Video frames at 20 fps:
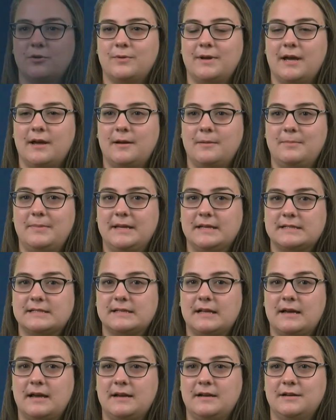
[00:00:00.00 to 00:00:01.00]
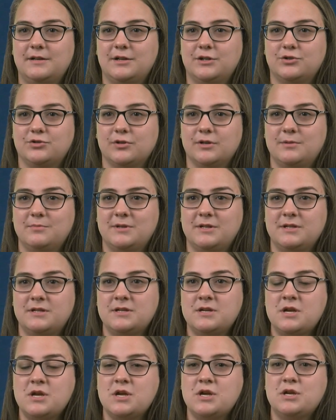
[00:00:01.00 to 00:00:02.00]
We had a baseline and a treatment.
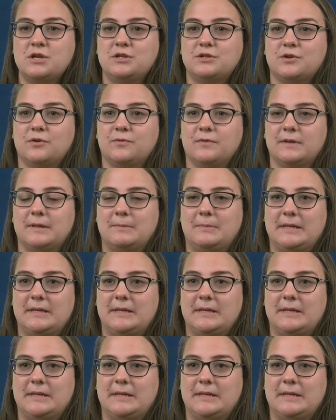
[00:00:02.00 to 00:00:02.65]
So for the